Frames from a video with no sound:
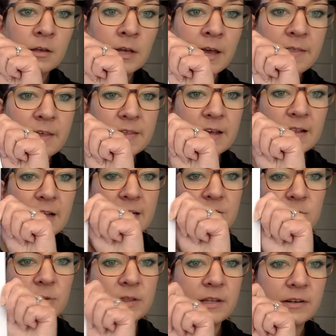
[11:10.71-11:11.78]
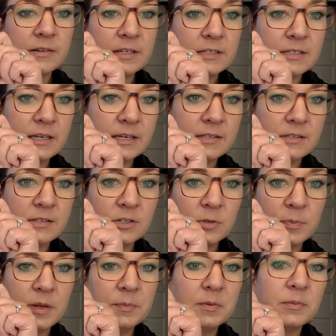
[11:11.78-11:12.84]
And then that last one there that says your
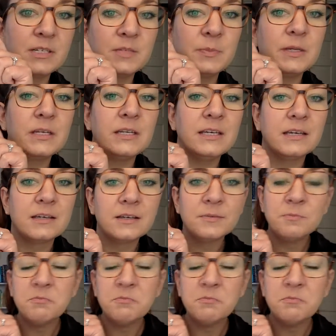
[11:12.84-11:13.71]
paper must be in ink.